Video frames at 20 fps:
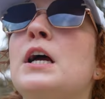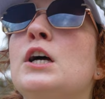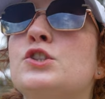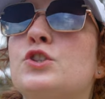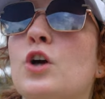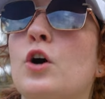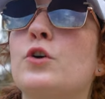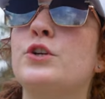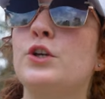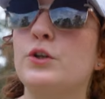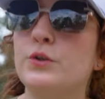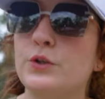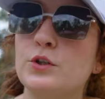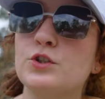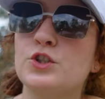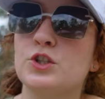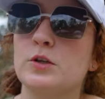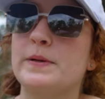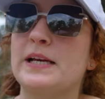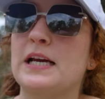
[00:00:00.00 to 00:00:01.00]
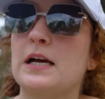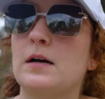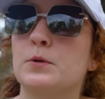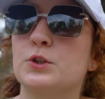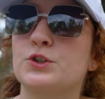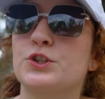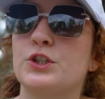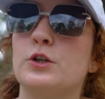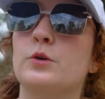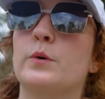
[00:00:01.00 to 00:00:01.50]
So you used to be
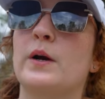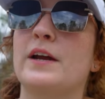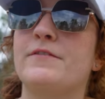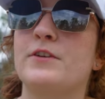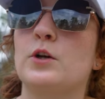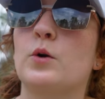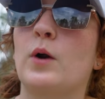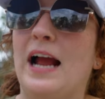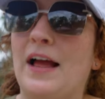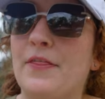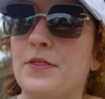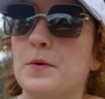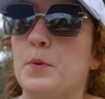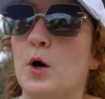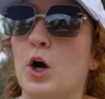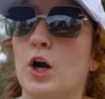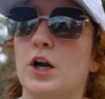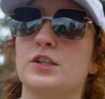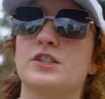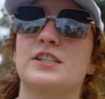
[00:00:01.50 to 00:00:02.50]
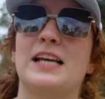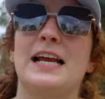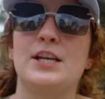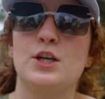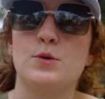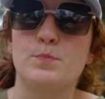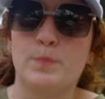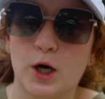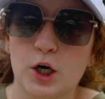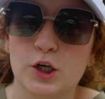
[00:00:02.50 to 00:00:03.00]
able to, if you were at the parks and
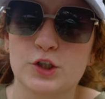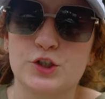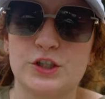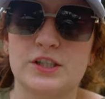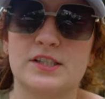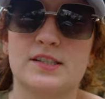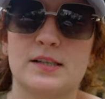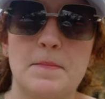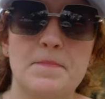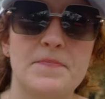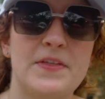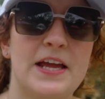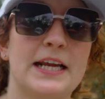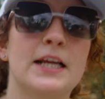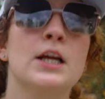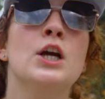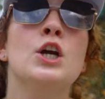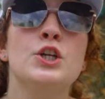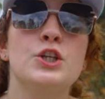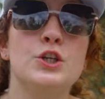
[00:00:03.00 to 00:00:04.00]
you purchased something,